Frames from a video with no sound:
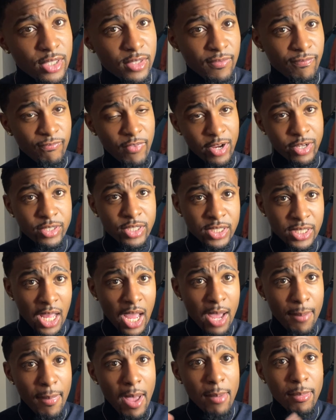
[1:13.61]
first
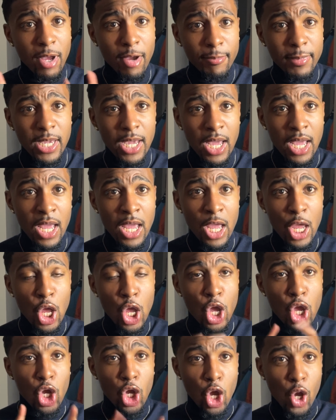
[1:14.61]
stop, I'm gonna be
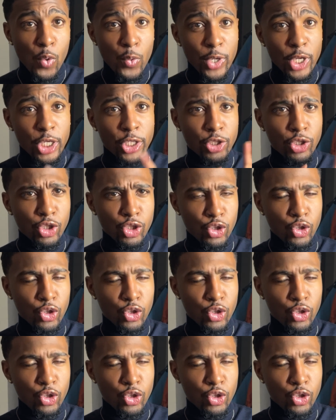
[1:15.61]
going